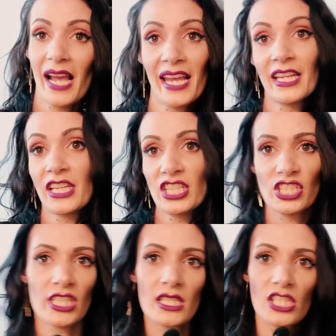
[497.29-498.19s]
a
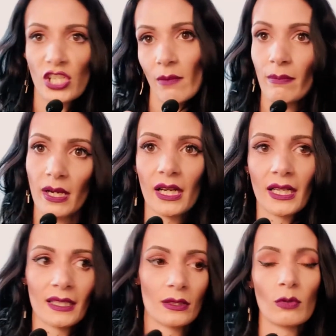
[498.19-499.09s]
jeans jumper
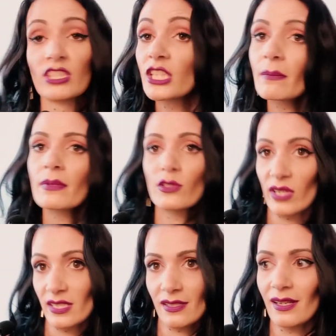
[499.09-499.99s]
girl or a jumper
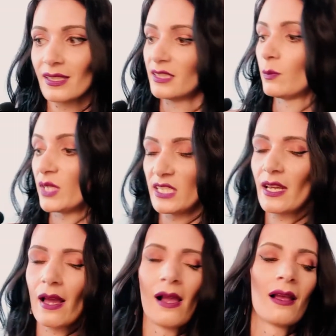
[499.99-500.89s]
dress girl in
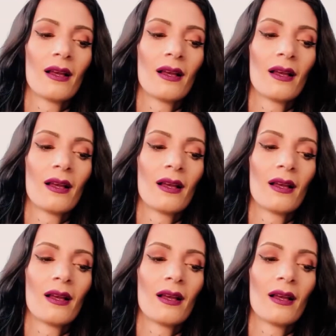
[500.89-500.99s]
winter,